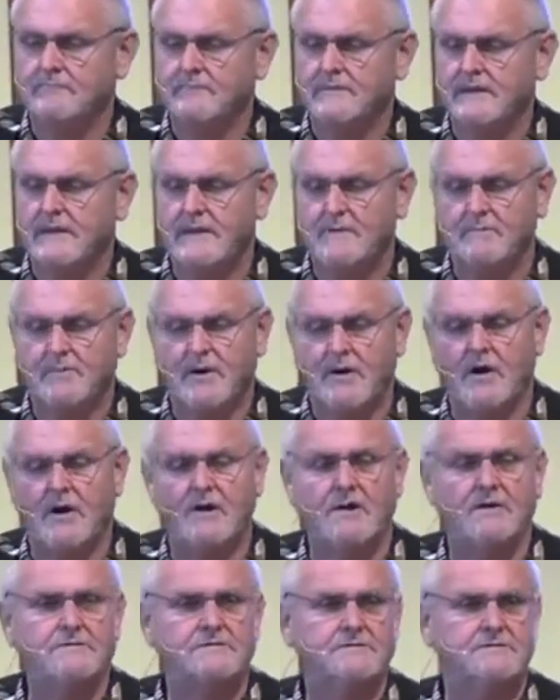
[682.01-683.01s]
He
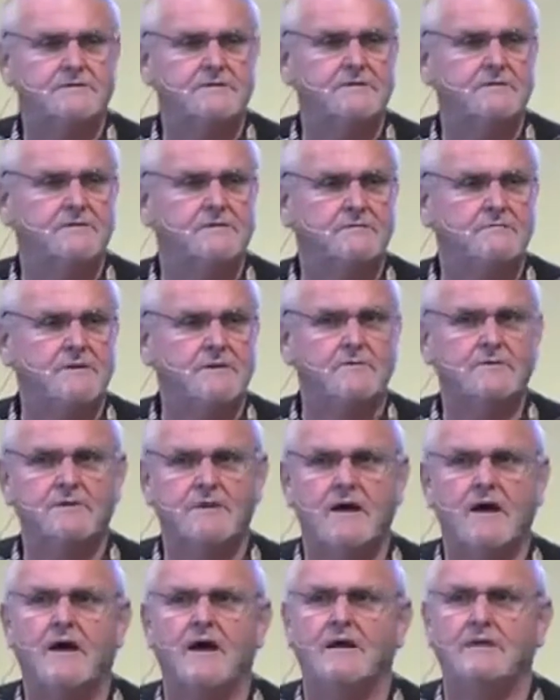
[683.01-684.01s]
paused to be with
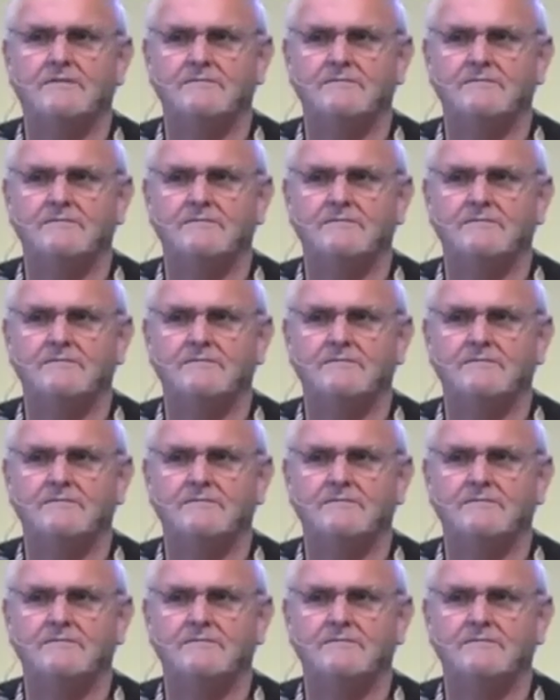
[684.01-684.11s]
God.